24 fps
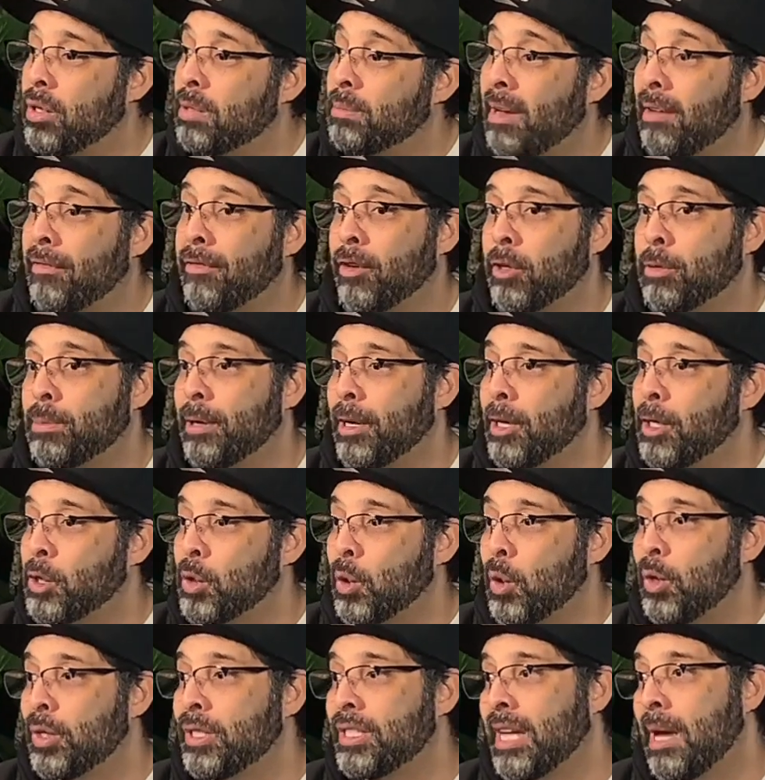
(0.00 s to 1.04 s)
My first pair of
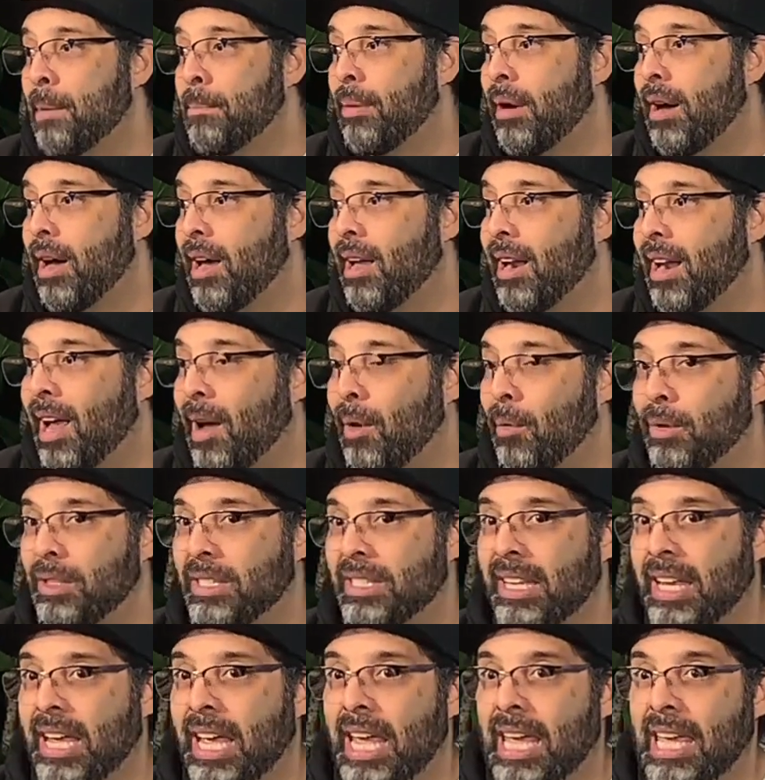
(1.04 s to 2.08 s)
Jordans I was
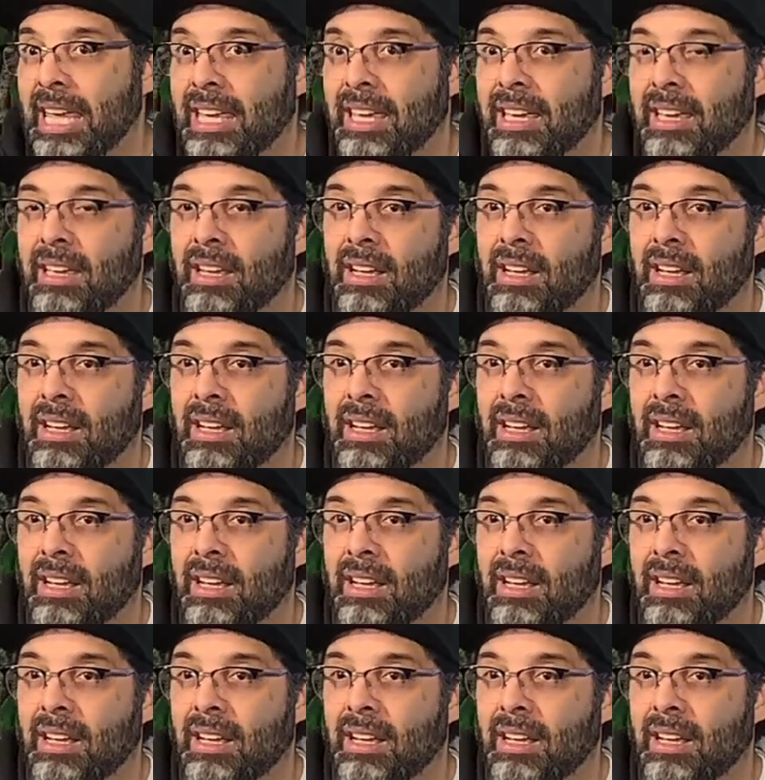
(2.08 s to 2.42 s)
like,